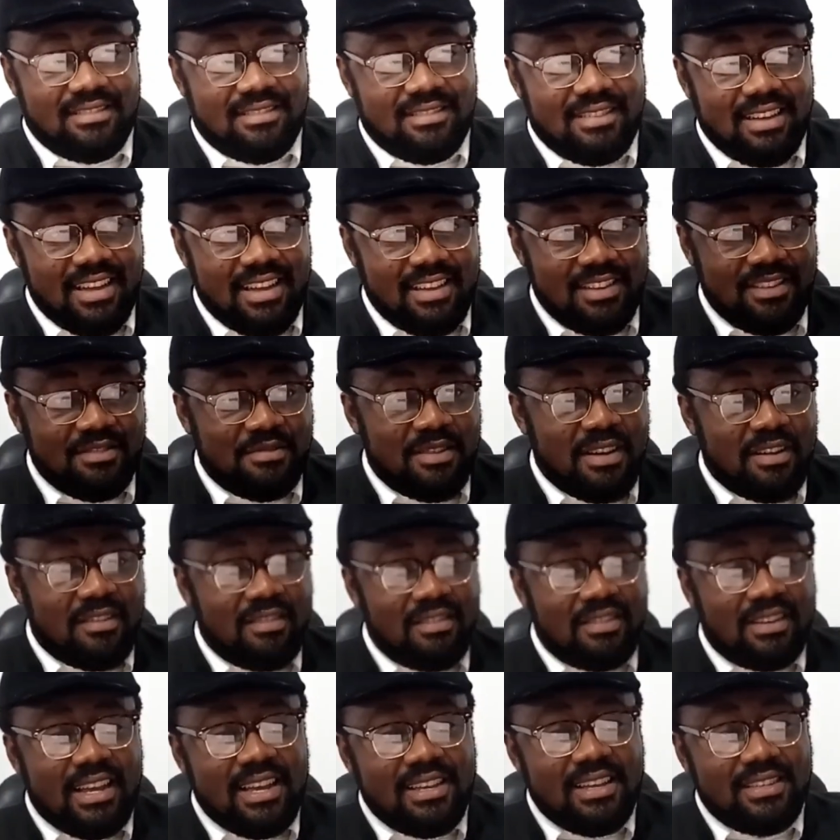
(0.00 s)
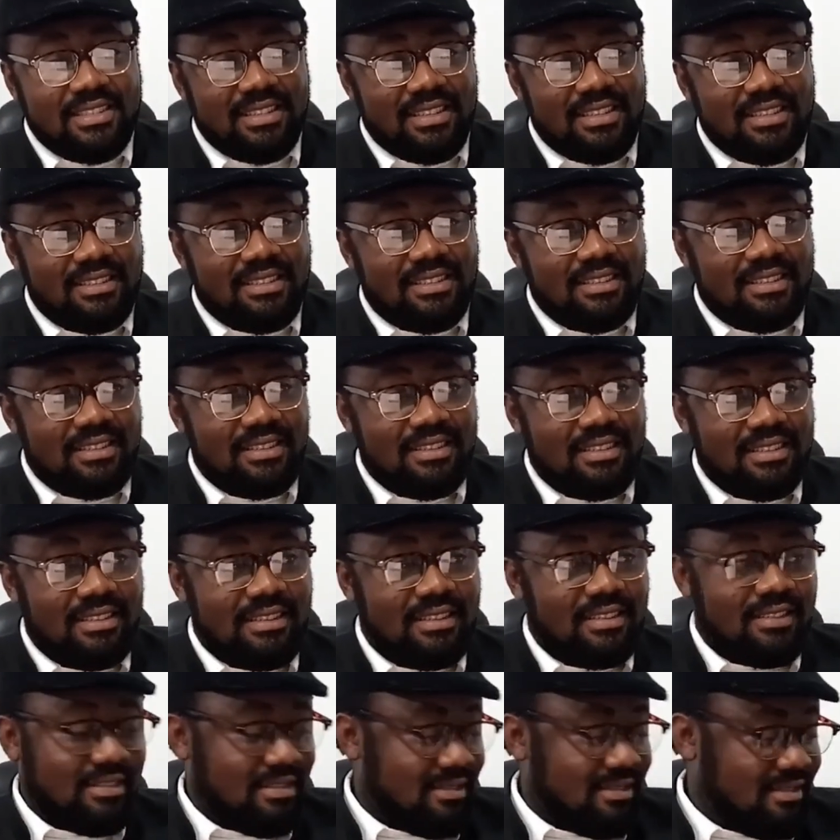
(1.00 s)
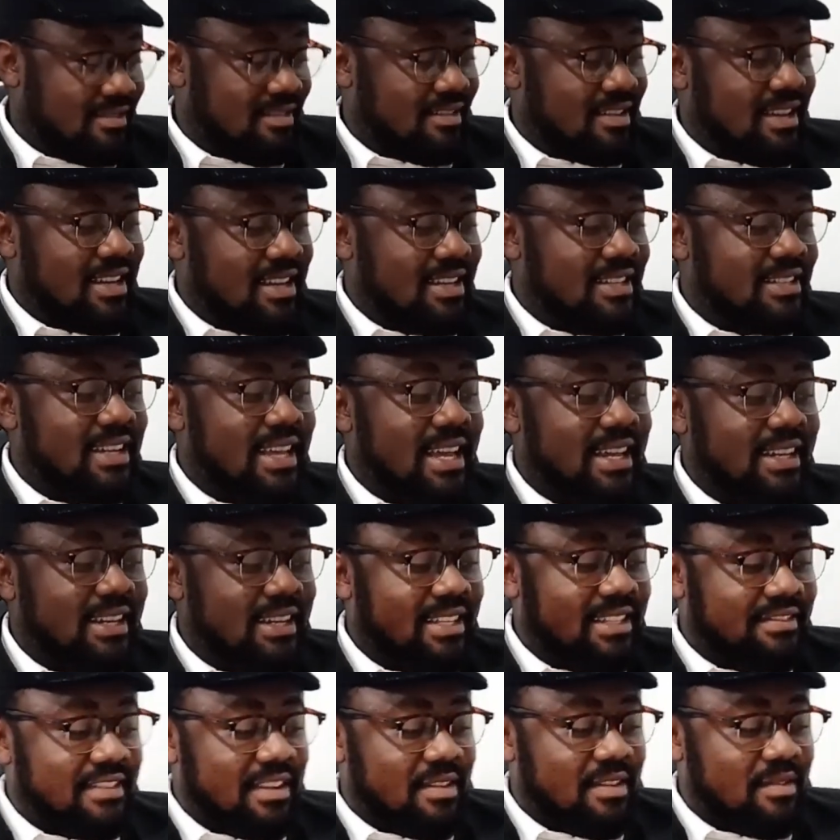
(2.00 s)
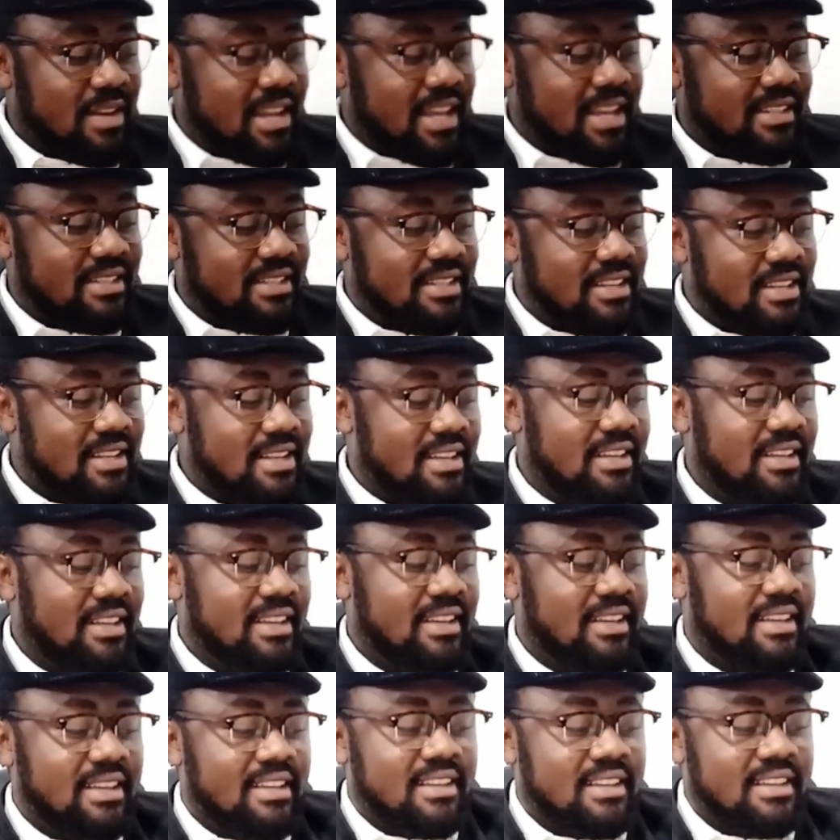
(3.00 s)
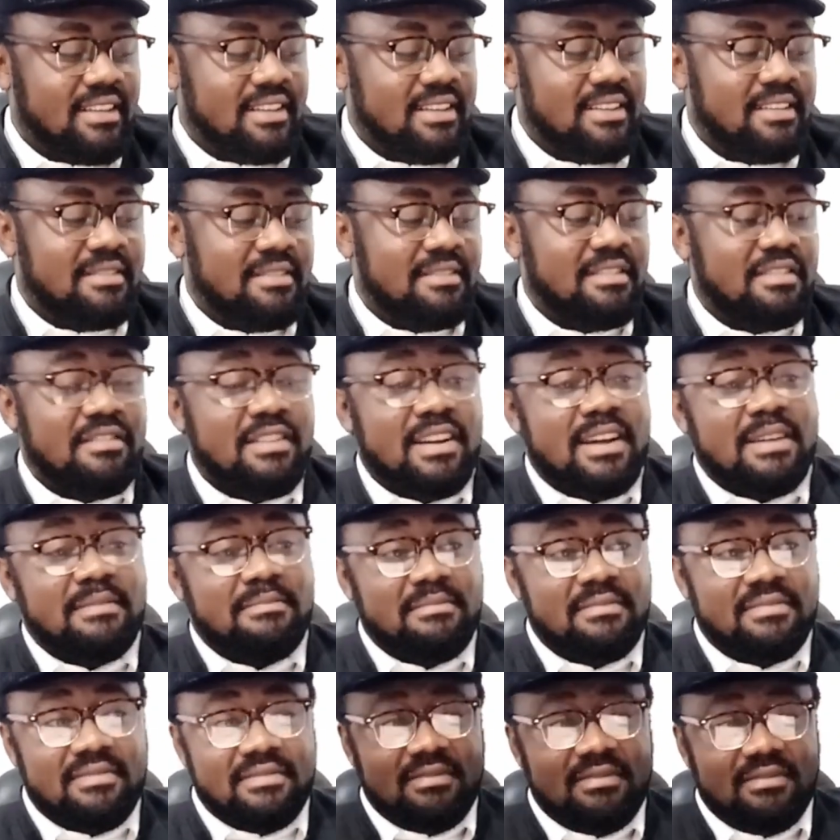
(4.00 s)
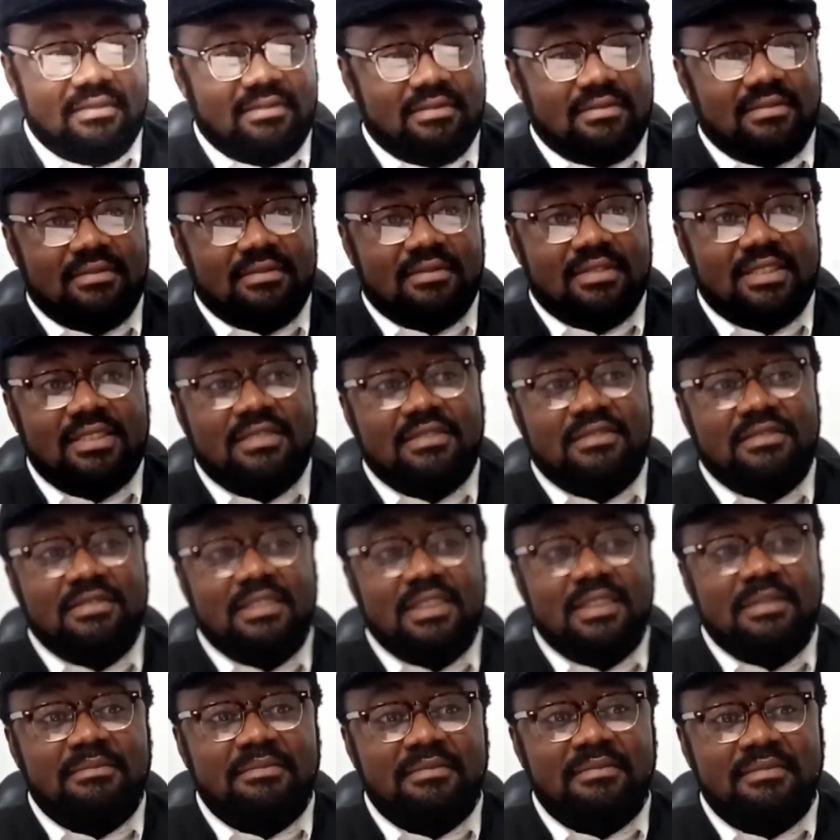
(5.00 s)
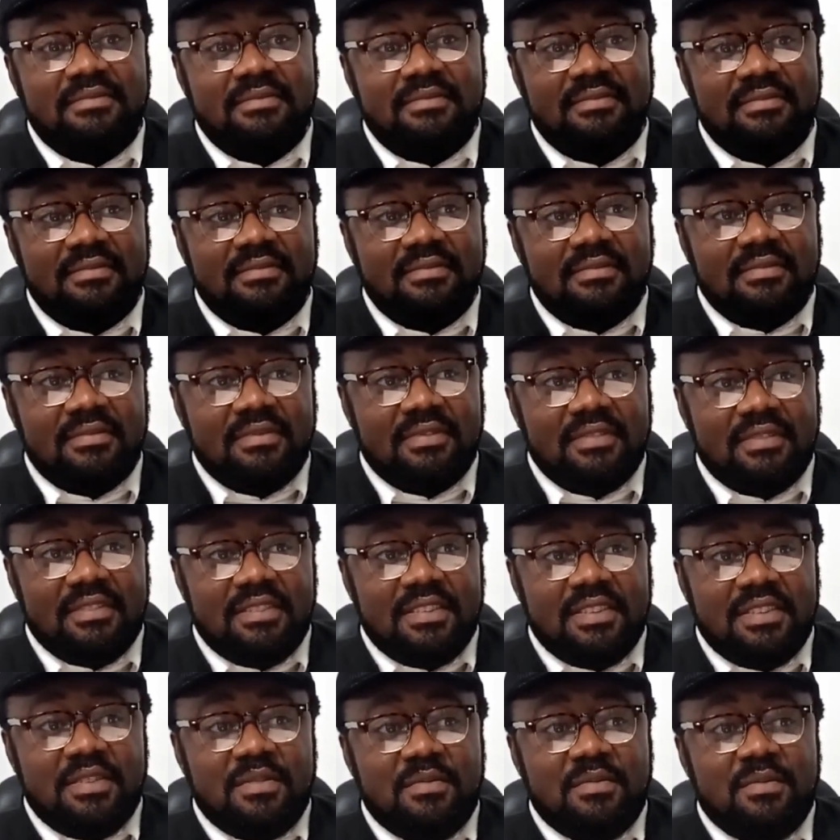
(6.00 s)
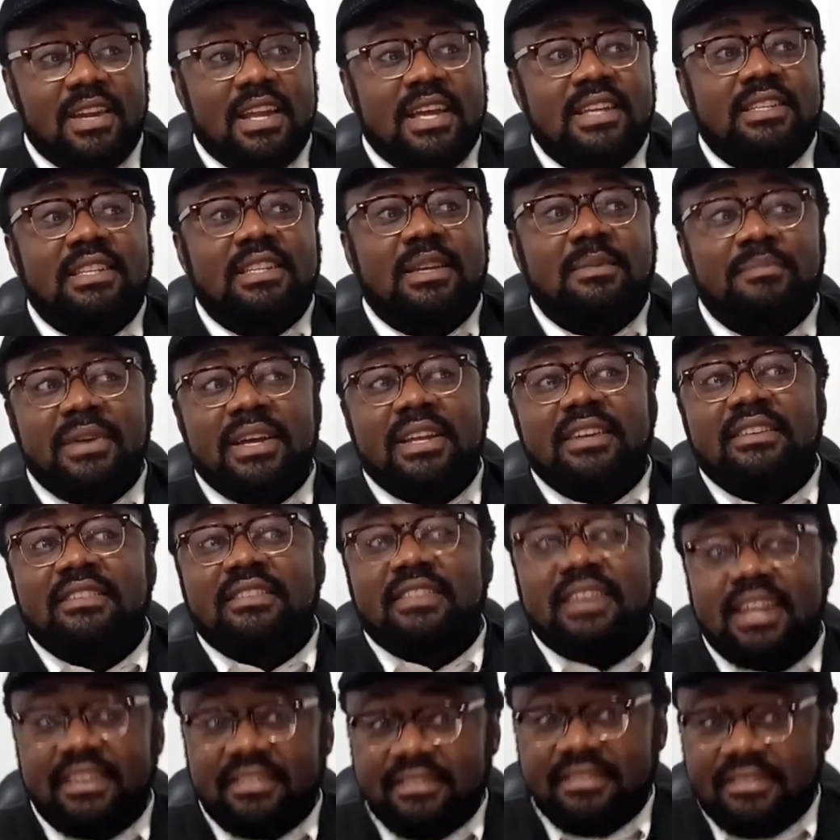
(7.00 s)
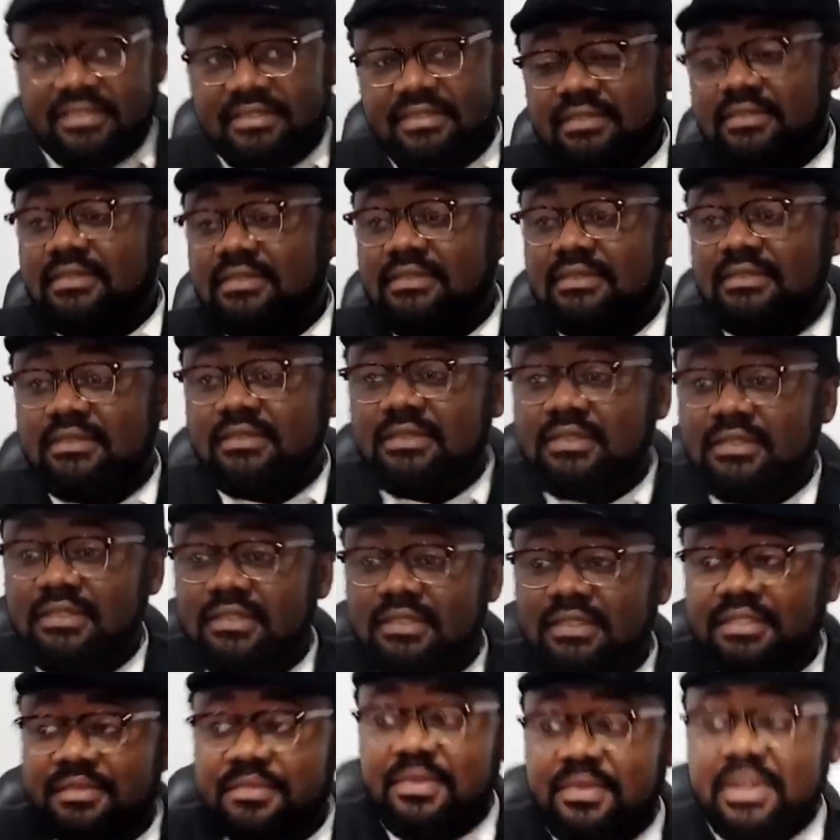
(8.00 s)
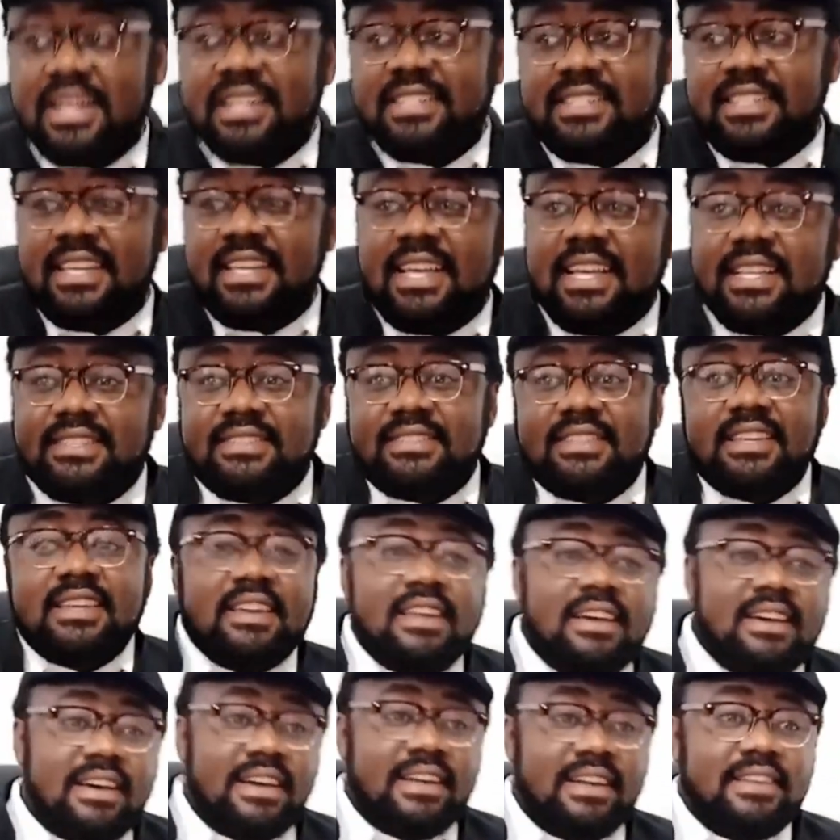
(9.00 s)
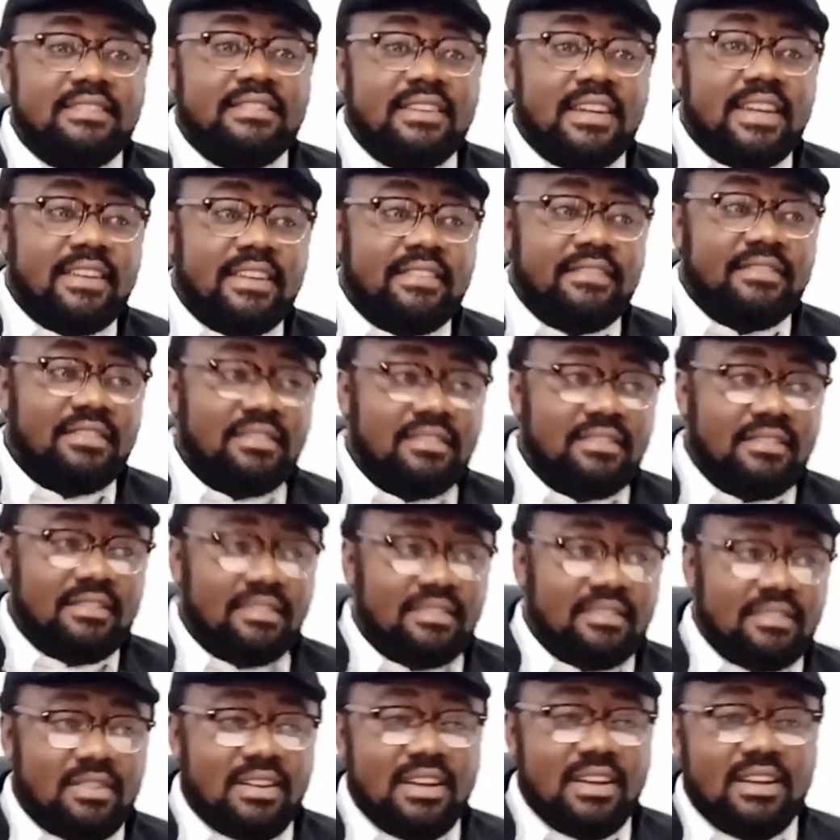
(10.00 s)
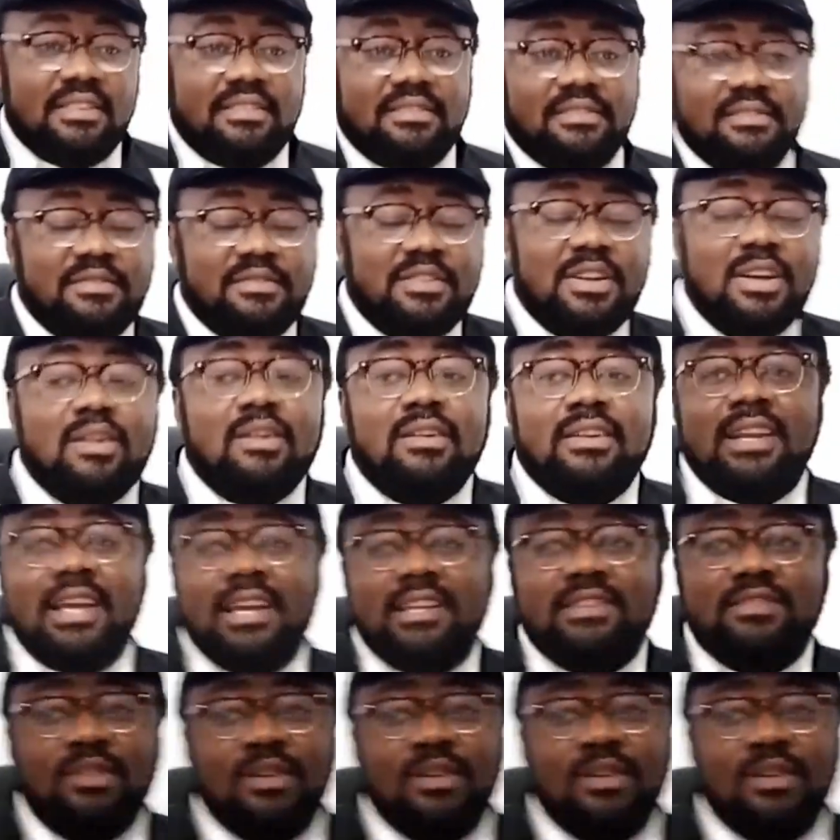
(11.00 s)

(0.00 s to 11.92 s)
Can you recognize this? You can easily identify. When I say RAM, this is RAM. When I say pen drive, when I say external hard drive, you can recognize